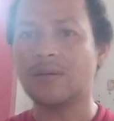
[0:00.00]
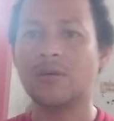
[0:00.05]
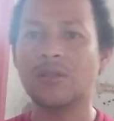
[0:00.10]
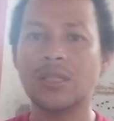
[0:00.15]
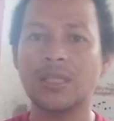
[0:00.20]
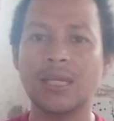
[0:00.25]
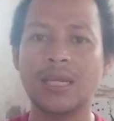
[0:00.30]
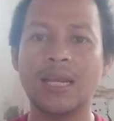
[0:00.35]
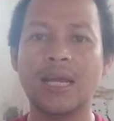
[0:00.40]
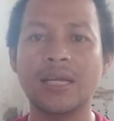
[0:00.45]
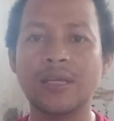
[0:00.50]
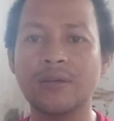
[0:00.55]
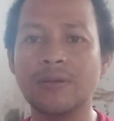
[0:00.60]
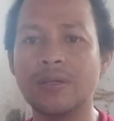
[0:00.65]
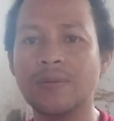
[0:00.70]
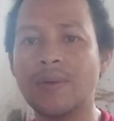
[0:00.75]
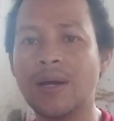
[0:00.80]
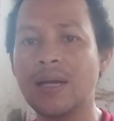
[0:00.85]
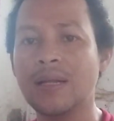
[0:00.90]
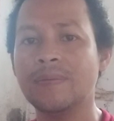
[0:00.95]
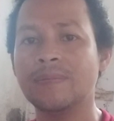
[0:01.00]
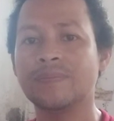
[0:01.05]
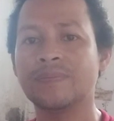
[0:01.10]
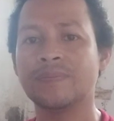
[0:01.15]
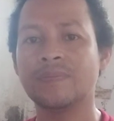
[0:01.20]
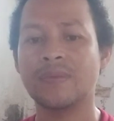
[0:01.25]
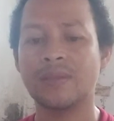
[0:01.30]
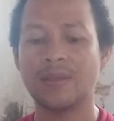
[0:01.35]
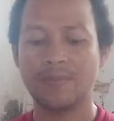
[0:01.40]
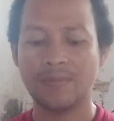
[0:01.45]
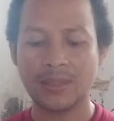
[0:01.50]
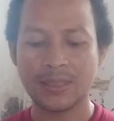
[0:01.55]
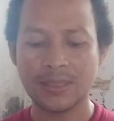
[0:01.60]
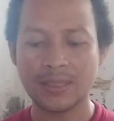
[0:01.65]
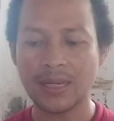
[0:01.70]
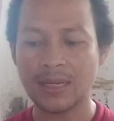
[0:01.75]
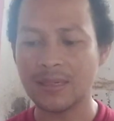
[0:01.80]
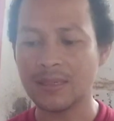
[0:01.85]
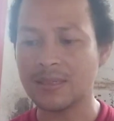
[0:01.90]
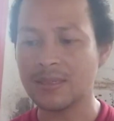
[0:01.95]
di ba? Minsan,
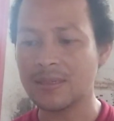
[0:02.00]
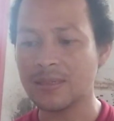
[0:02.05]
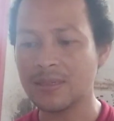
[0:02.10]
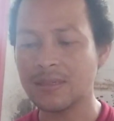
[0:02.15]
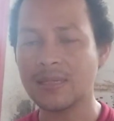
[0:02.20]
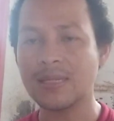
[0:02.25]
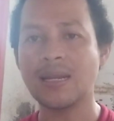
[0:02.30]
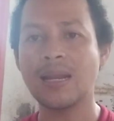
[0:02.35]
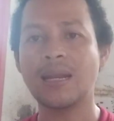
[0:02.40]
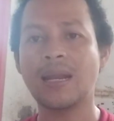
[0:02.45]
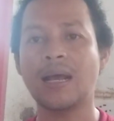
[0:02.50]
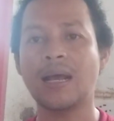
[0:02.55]
ninanakawan,